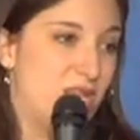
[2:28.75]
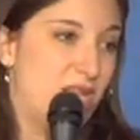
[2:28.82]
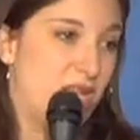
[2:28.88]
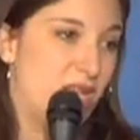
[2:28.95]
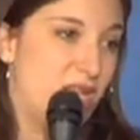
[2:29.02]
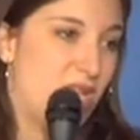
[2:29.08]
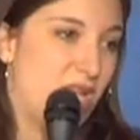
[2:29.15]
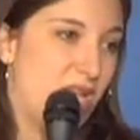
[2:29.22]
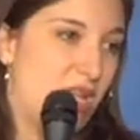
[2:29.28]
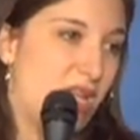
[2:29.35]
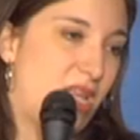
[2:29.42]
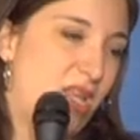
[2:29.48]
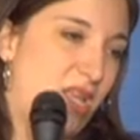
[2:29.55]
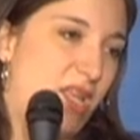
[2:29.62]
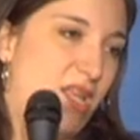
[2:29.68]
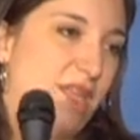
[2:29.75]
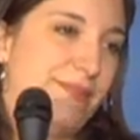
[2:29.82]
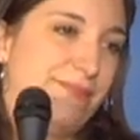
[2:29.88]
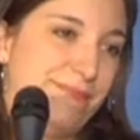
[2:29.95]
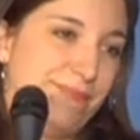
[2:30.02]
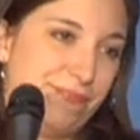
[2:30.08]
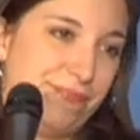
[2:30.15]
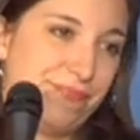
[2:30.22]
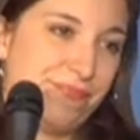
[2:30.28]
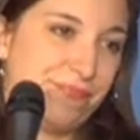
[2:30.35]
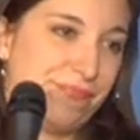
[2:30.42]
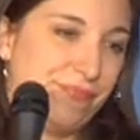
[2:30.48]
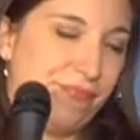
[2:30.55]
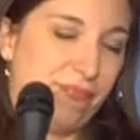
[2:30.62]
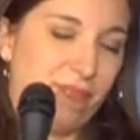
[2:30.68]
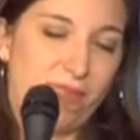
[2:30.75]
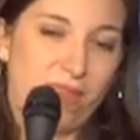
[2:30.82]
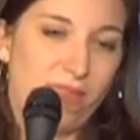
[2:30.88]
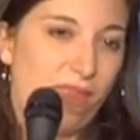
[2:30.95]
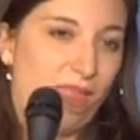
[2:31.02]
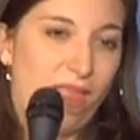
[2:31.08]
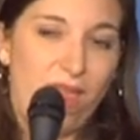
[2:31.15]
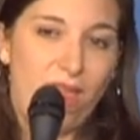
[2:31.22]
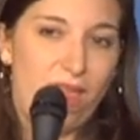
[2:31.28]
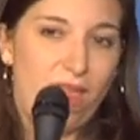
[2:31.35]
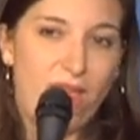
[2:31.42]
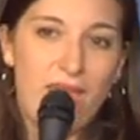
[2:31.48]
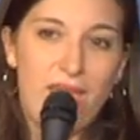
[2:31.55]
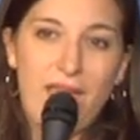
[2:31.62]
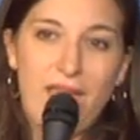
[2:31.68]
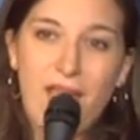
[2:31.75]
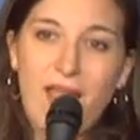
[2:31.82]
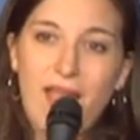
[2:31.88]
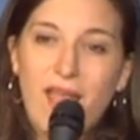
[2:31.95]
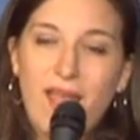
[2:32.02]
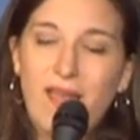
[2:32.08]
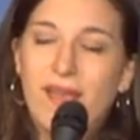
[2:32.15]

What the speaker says: (silence)